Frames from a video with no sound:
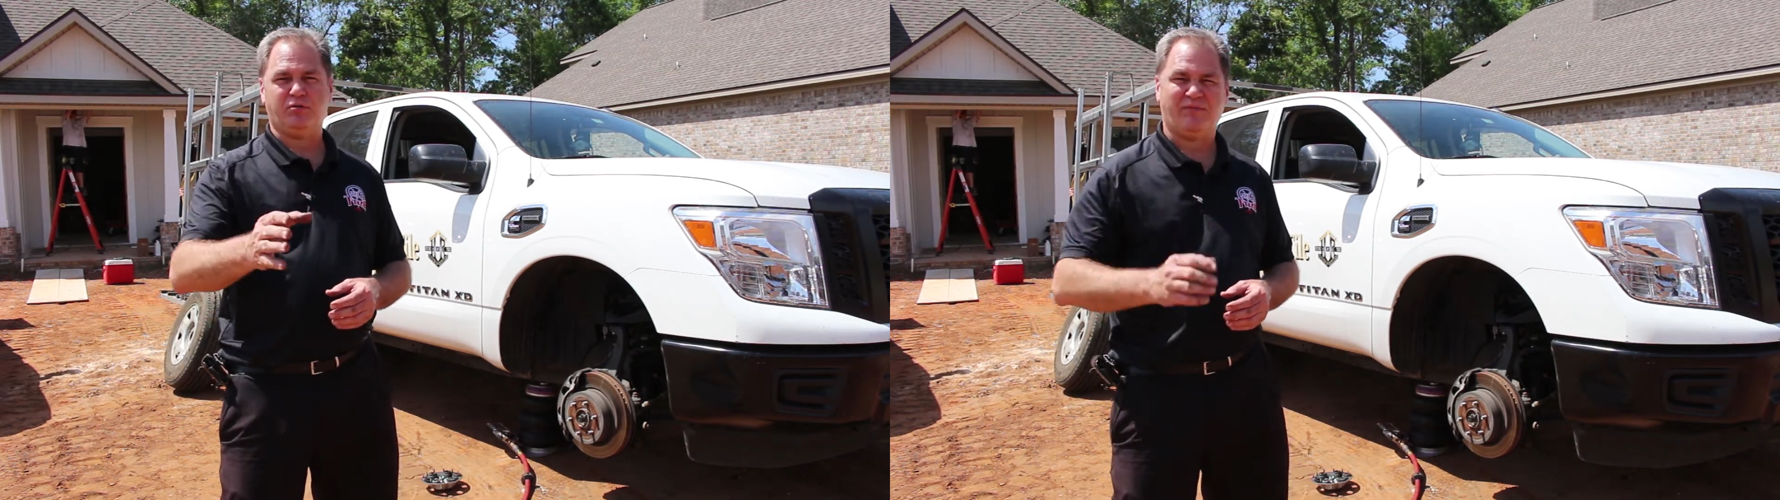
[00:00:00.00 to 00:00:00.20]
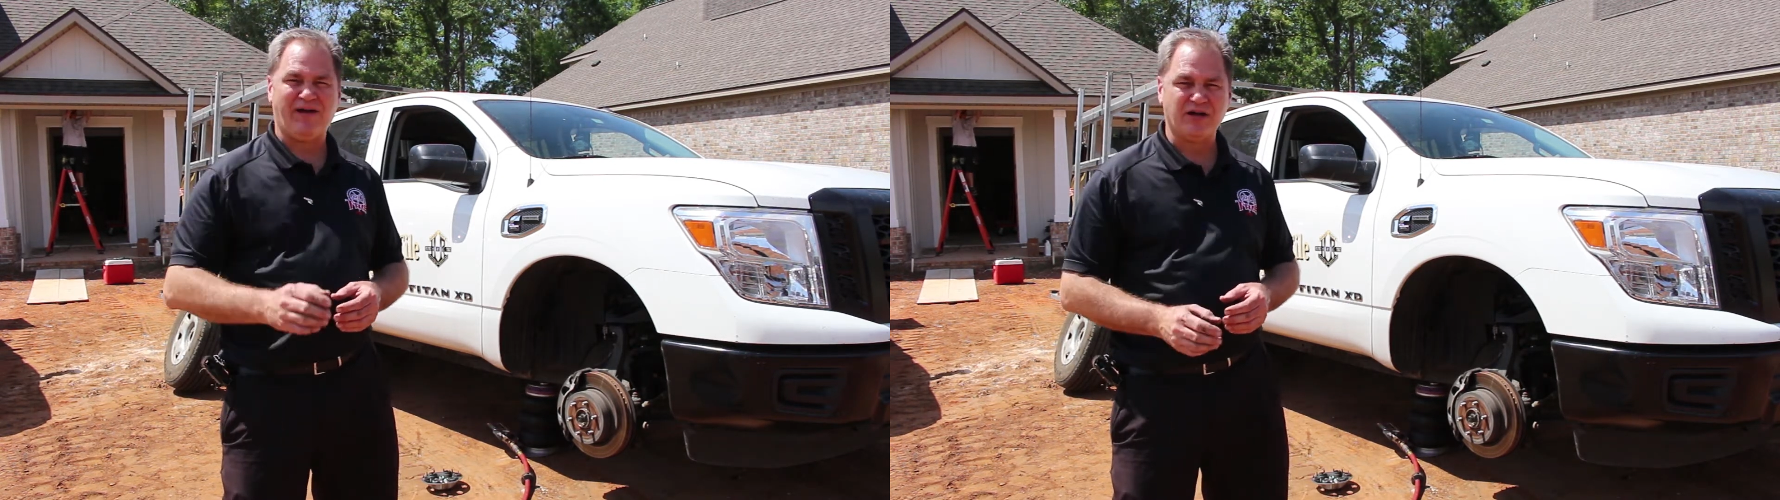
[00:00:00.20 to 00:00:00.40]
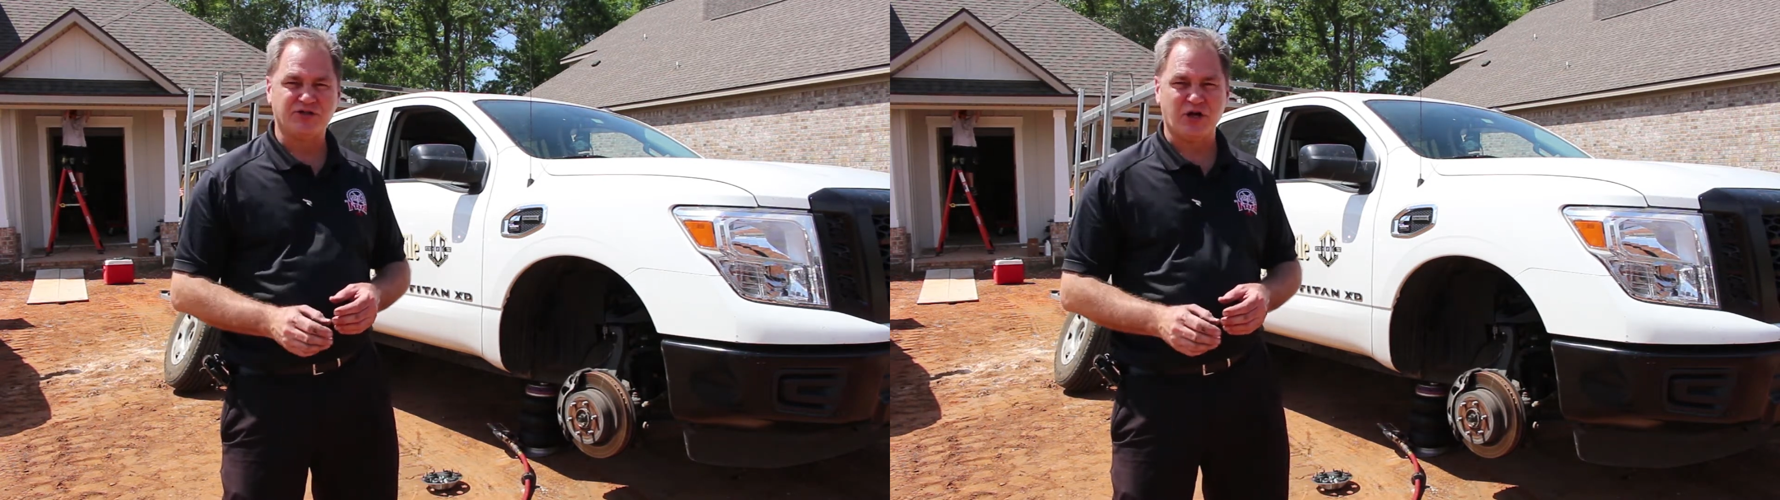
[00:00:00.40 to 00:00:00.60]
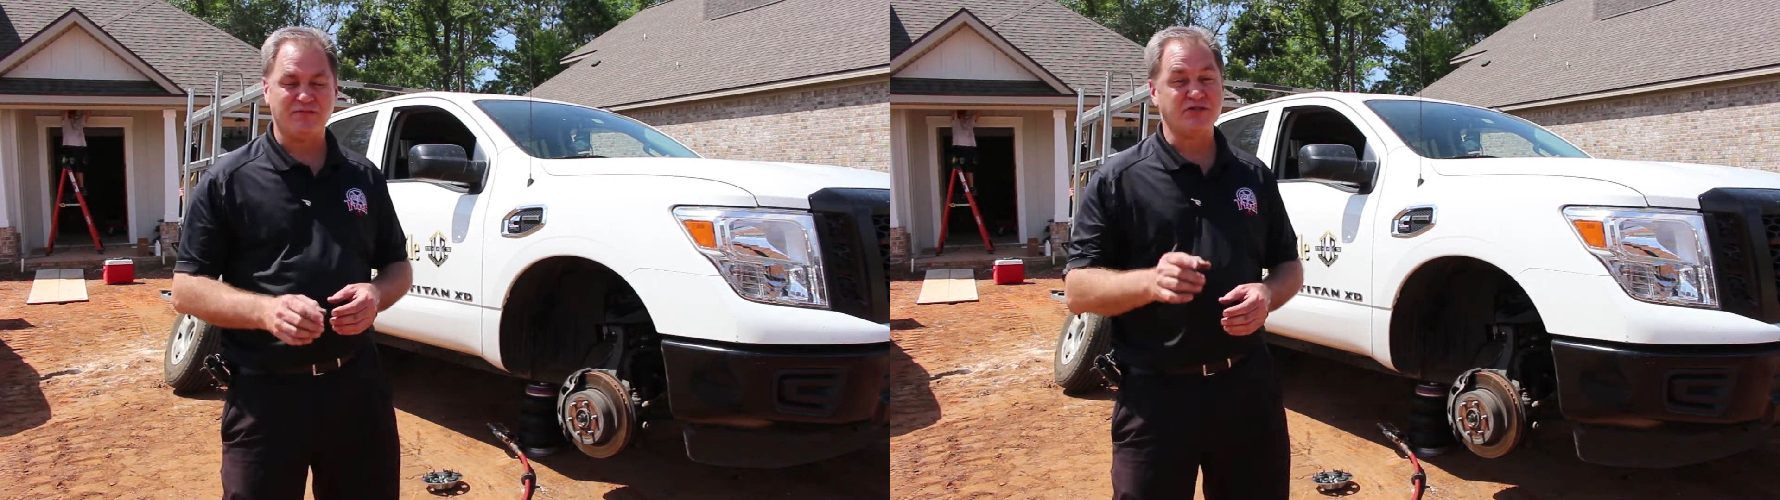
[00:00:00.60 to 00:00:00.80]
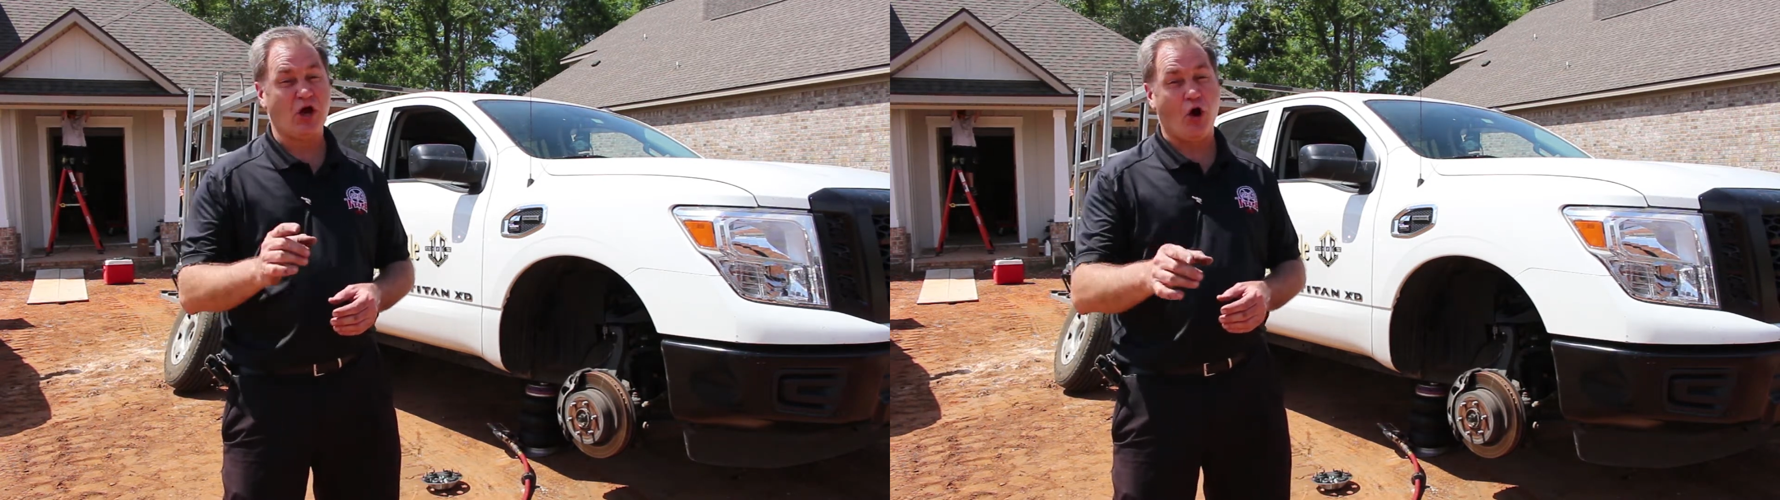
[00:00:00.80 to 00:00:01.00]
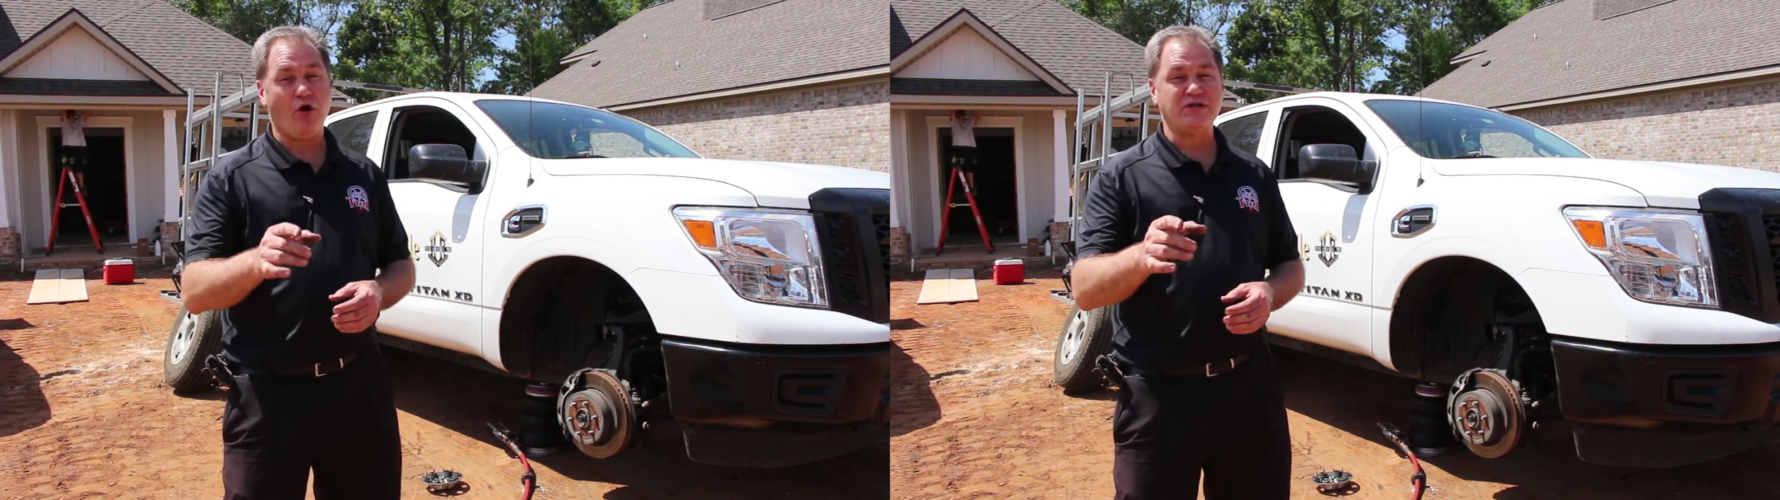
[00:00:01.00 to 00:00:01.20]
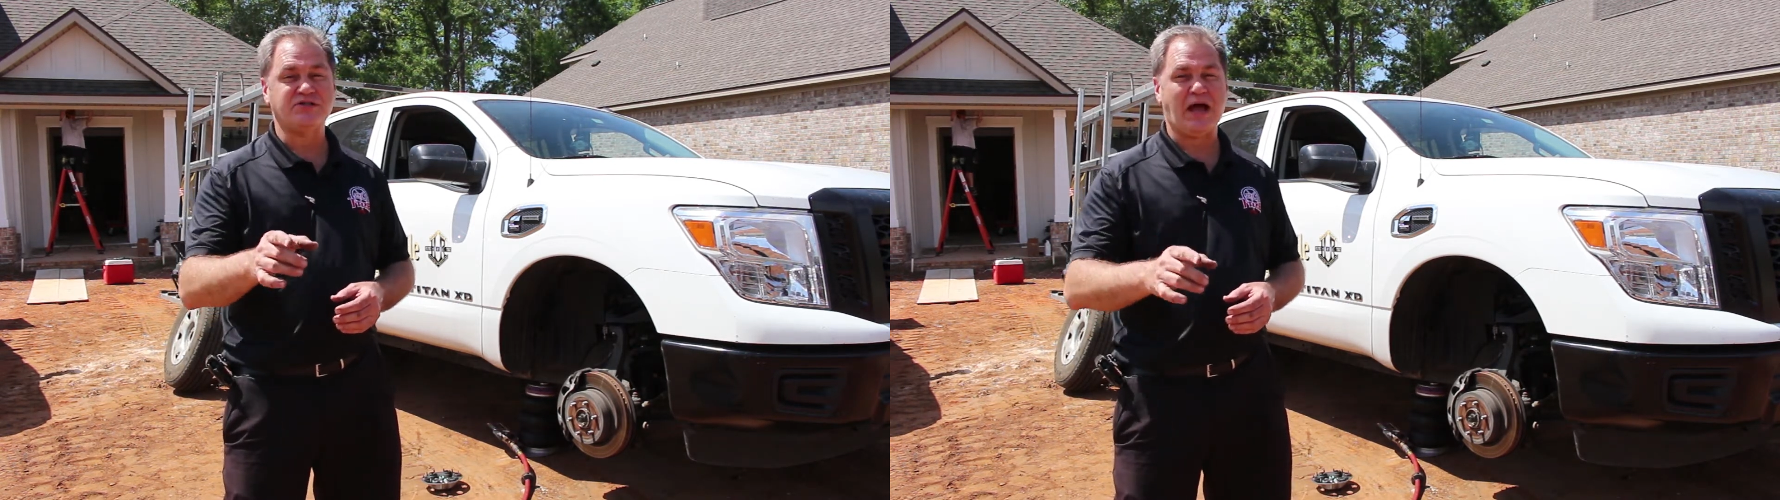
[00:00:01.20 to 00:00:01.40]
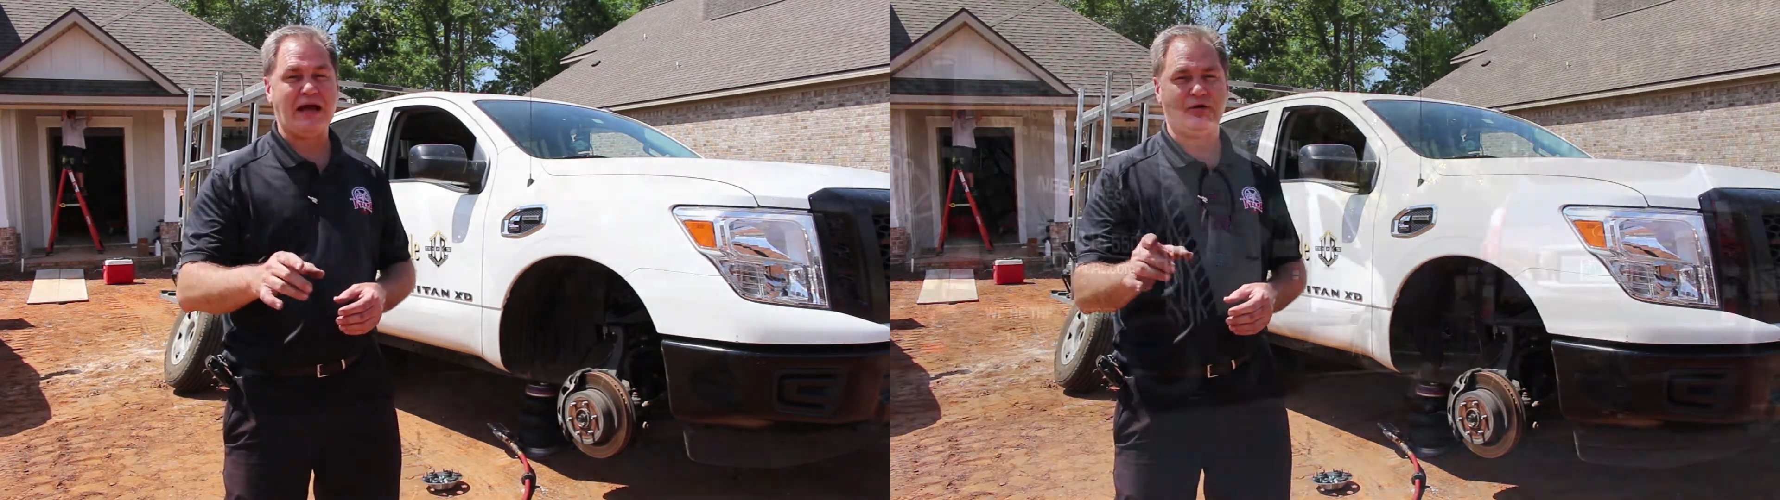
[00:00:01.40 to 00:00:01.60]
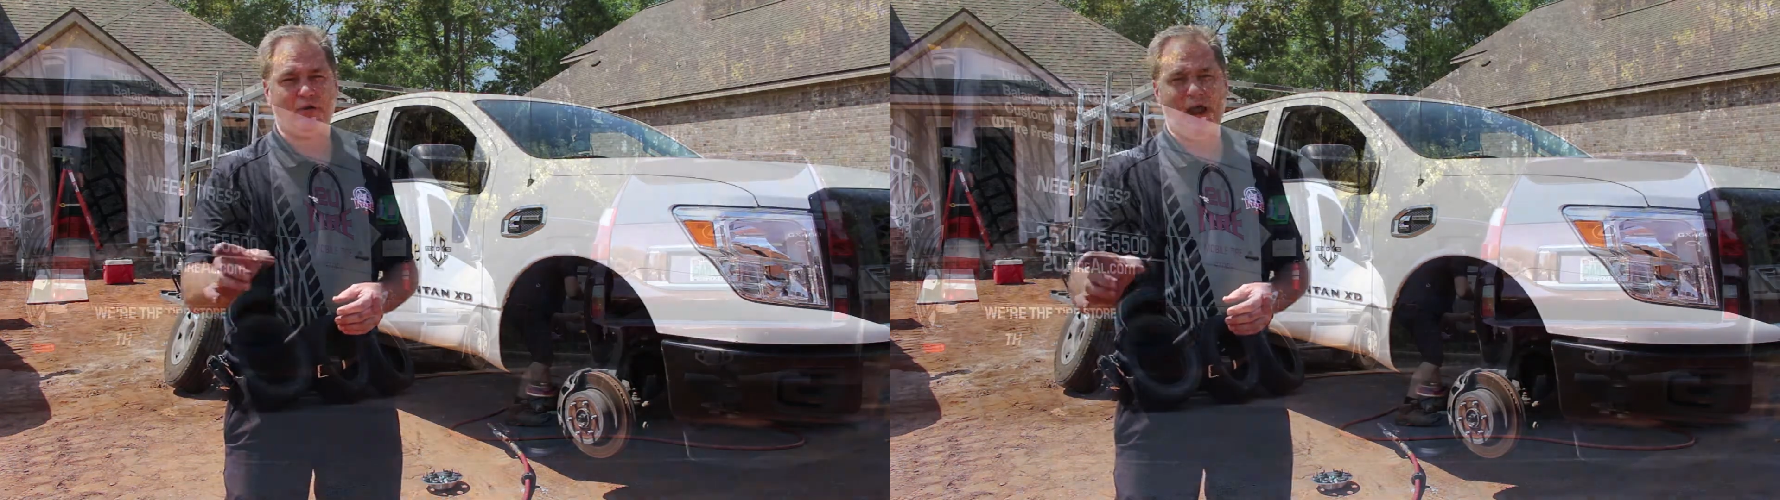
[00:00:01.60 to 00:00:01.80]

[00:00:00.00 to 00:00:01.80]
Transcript: provide service on site or